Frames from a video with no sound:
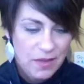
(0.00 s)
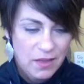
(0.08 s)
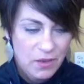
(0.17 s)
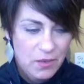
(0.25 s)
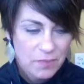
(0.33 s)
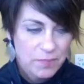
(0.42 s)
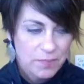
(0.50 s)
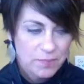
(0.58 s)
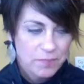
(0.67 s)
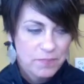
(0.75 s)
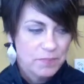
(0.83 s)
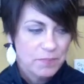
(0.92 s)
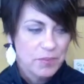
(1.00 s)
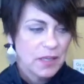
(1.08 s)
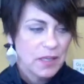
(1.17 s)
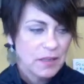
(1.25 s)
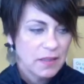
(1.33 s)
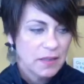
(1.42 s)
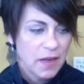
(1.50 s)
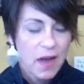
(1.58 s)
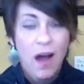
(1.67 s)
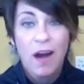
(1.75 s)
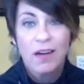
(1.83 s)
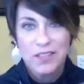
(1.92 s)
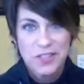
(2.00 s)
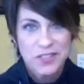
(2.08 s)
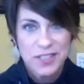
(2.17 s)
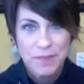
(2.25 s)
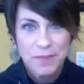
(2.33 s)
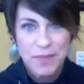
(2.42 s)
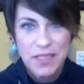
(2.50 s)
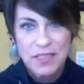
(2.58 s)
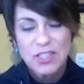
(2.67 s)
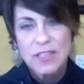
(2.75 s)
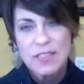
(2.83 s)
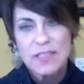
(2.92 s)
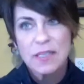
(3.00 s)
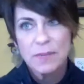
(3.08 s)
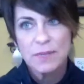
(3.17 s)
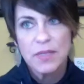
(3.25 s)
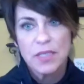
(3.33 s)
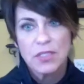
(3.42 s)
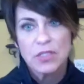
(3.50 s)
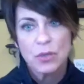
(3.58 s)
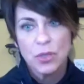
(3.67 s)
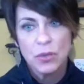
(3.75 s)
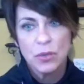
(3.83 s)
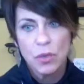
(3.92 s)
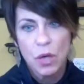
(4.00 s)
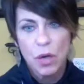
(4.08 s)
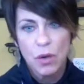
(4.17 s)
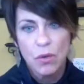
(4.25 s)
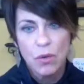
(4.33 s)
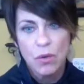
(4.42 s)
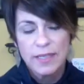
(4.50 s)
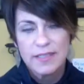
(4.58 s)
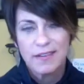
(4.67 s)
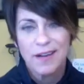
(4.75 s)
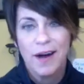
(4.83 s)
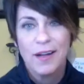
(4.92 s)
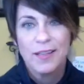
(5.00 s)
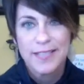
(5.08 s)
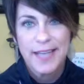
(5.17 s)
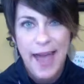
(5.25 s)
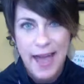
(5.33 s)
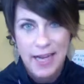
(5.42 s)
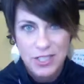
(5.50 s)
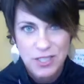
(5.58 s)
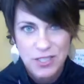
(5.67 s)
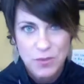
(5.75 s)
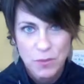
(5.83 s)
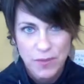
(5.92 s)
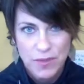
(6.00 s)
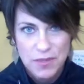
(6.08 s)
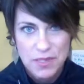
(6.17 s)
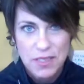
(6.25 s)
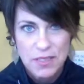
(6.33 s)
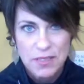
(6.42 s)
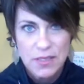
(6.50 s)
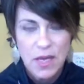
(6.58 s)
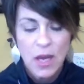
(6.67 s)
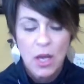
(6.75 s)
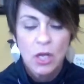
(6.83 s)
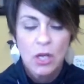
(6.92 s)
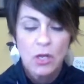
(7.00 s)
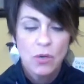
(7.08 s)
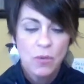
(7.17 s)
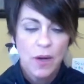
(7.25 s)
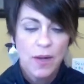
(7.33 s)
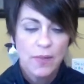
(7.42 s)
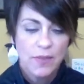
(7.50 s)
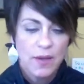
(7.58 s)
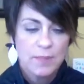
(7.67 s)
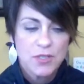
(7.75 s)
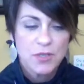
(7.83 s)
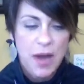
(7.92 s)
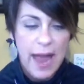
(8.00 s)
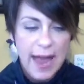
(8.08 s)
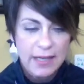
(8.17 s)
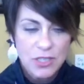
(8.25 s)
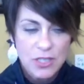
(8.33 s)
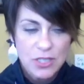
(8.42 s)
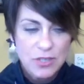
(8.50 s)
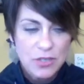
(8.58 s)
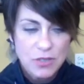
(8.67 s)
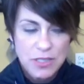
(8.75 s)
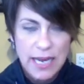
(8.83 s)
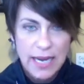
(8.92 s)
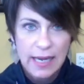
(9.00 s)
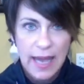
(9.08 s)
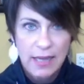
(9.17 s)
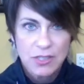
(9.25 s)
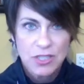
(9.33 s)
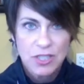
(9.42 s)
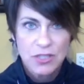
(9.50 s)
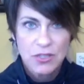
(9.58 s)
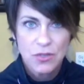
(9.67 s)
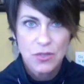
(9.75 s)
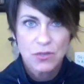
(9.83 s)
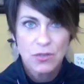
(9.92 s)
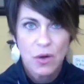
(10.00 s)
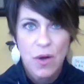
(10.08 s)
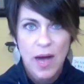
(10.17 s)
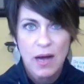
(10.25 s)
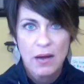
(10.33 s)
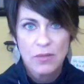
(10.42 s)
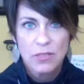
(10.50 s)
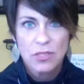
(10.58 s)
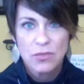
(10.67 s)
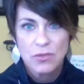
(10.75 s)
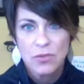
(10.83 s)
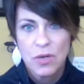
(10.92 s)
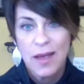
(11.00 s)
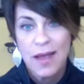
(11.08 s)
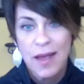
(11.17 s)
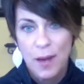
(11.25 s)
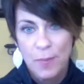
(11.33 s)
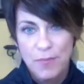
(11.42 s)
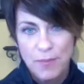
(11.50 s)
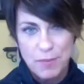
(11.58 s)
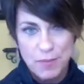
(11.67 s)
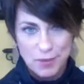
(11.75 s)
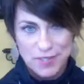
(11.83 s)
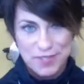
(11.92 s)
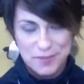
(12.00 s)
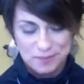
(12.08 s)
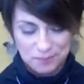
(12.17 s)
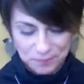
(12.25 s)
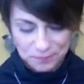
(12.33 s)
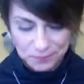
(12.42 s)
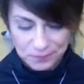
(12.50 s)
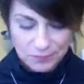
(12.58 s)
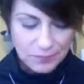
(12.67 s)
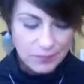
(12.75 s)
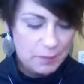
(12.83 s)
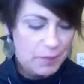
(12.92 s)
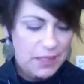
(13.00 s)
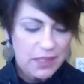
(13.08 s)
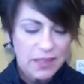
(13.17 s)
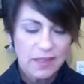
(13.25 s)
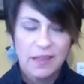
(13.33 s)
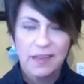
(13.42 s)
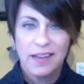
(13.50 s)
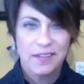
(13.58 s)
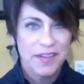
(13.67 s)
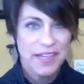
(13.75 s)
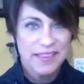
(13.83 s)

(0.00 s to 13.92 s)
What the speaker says: put a heart or something, just something so you know it's a call to action is what this is. You want them to take action so you know how to help them the most. Meaning invite them to your event,